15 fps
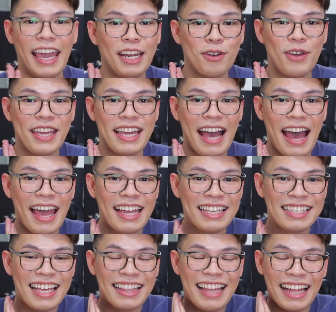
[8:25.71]
Anyway
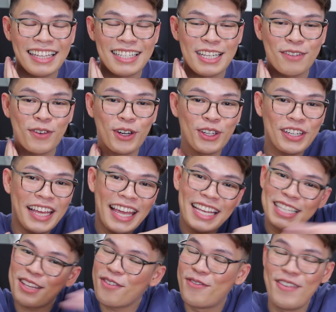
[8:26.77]
guys, that is it for
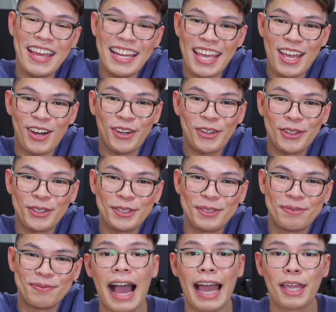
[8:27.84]
today's
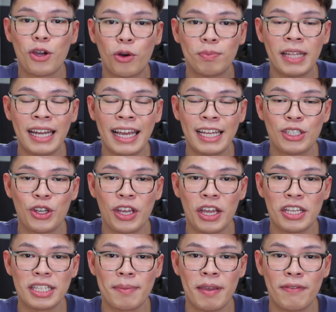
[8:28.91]
video! I hope na nag-enjoy
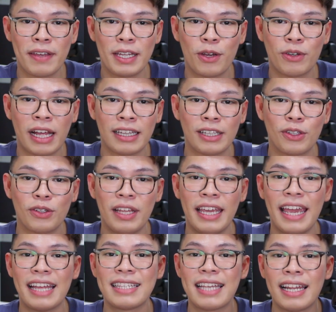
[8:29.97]
kayo sa may video natin
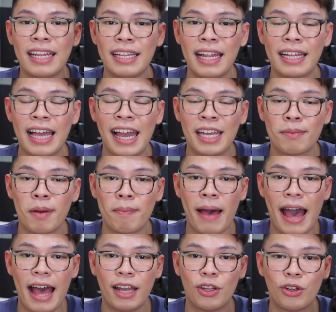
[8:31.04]
today and sana din kahit
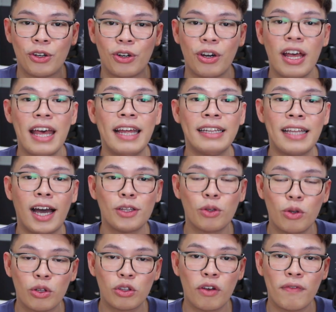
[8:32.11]
papaano
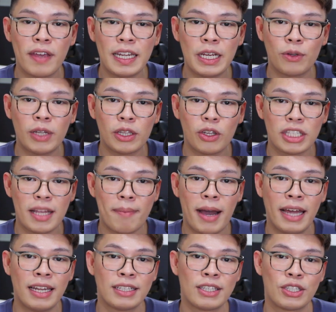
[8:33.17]
nakatulong tong video na to sa
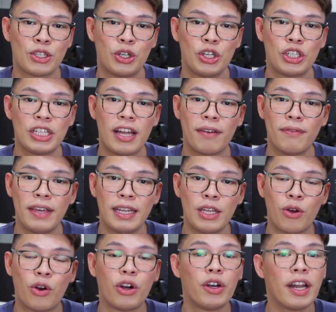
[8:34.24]
mga nagsasearch ng
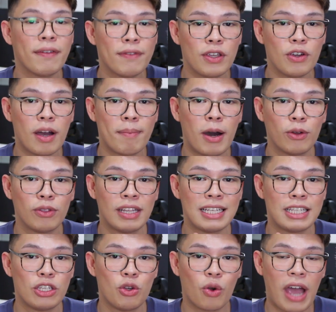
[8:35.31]
video or review about
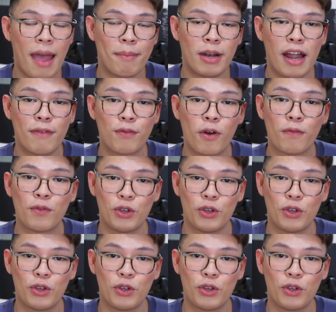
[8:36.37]
this new camera from